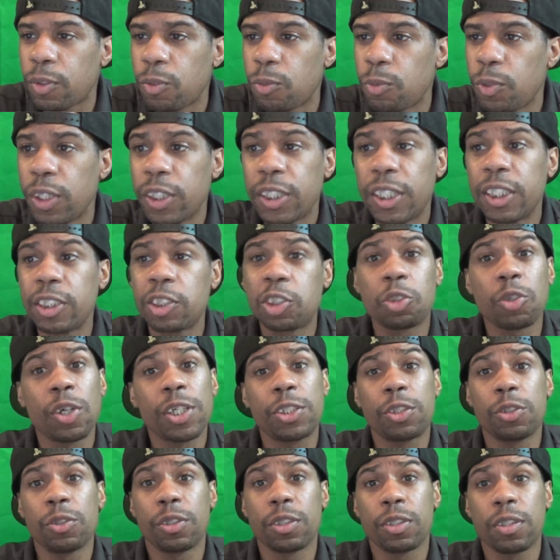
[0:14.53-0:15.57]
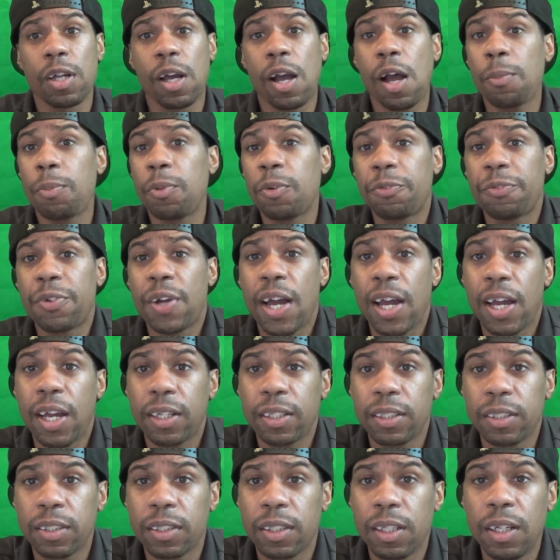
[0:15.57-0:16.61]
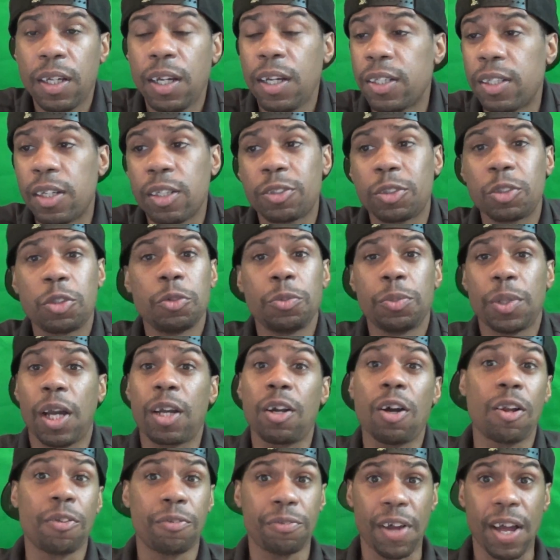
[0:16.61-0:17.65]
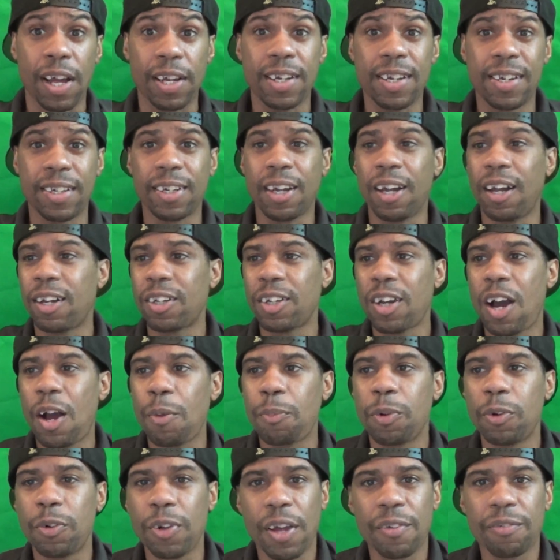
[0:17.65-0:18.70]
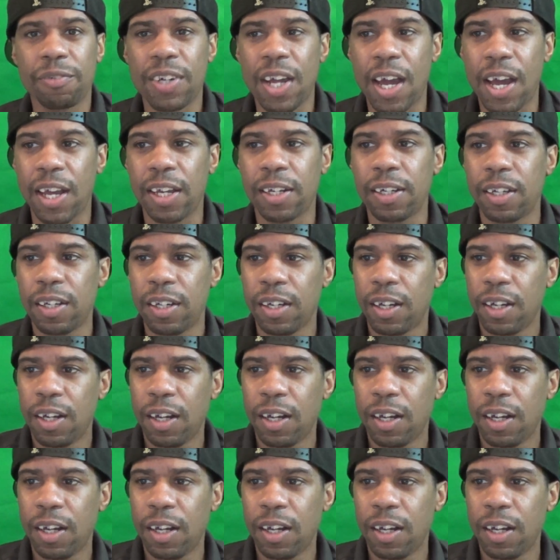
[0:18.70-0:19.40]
We're getting straight to it. OppO Fine, excuse me, I call it Fine. The OppO F9.